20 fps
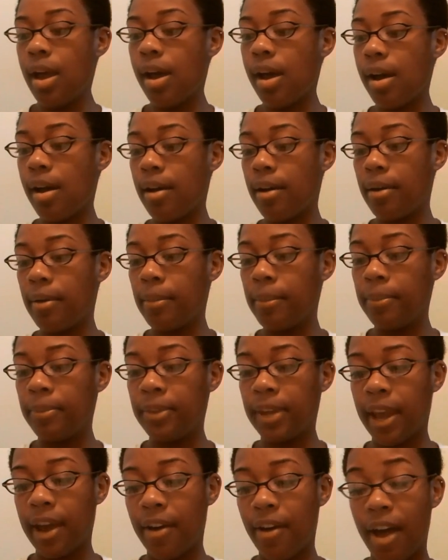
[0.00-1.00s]

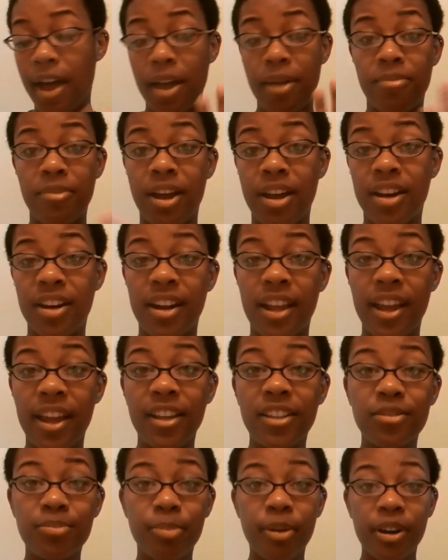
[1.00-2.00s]
Now I'm not an
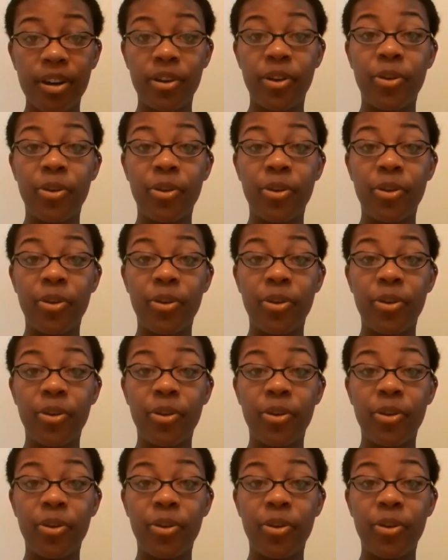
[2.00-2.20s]
expert